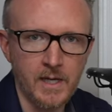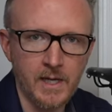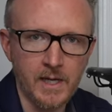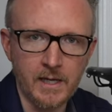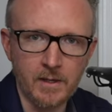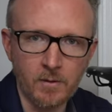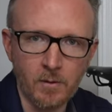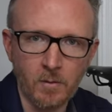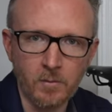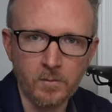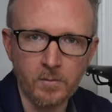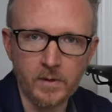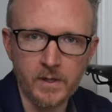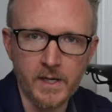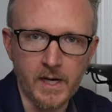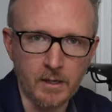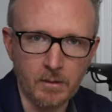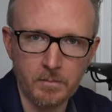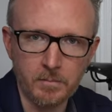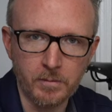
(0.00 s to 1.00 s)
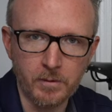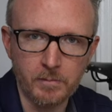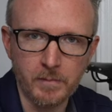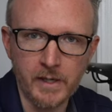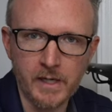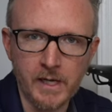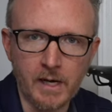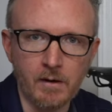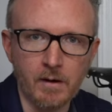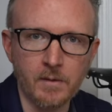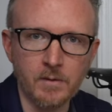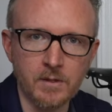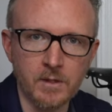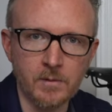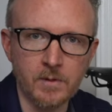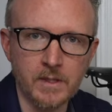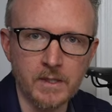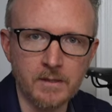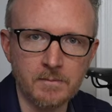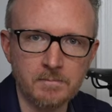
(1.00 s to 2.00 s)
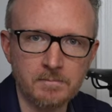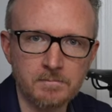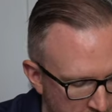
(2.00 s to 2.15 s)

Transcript: and hopefully I don't pull my hair out doing it.